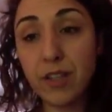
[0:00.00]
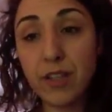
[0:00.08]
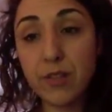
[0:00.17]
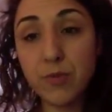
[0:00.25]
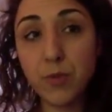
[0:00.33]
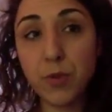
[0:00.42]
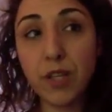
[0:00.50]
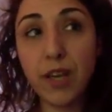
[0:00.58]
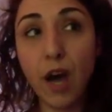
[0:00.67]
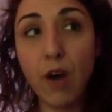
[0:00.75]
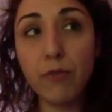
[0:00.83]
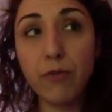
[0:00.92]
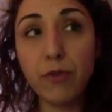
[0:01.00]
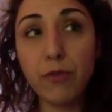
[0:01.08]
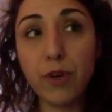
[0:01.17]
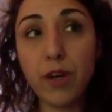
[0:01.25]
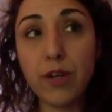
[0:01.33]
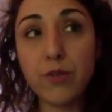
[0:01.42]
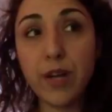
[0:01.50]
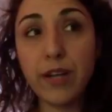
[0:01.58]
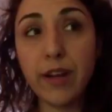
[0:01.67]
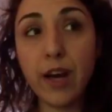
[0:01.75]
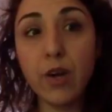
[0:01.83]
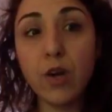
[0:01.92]
that's really helpful for us right
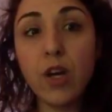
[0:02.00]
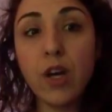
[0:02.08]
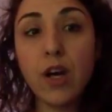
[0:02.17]
now.